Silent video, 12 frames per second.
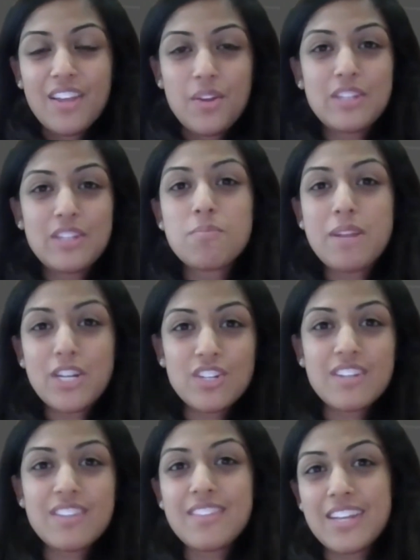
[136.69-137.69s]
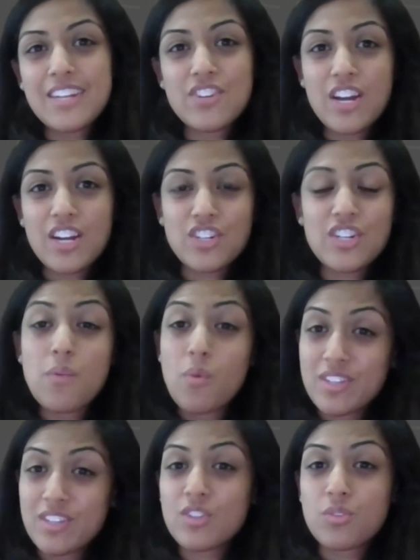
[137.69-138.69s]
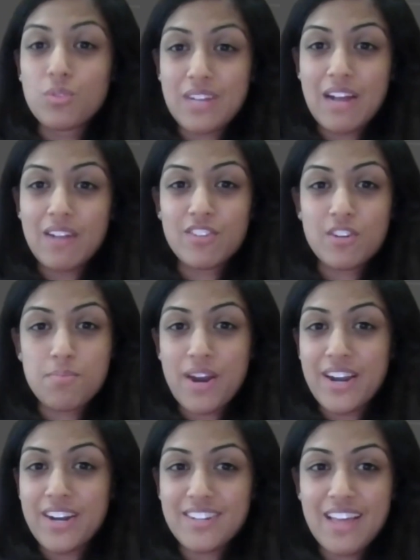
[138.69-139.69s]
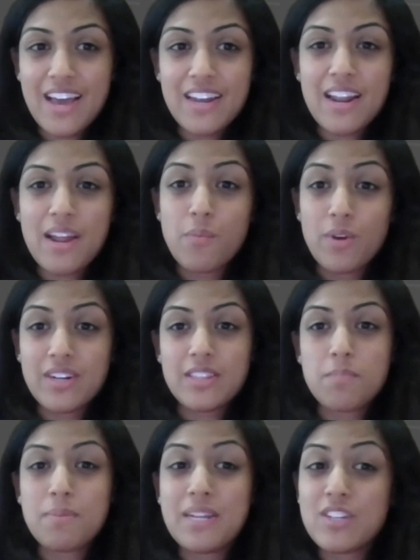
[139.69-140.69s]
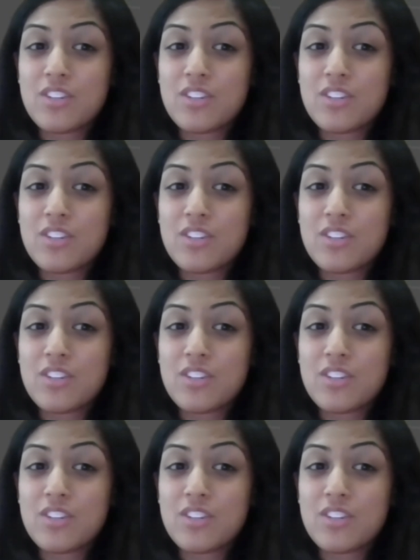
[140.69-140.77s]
As you mentioned in the introduction, I was a school counselor prior to that, and I worked at the B.D.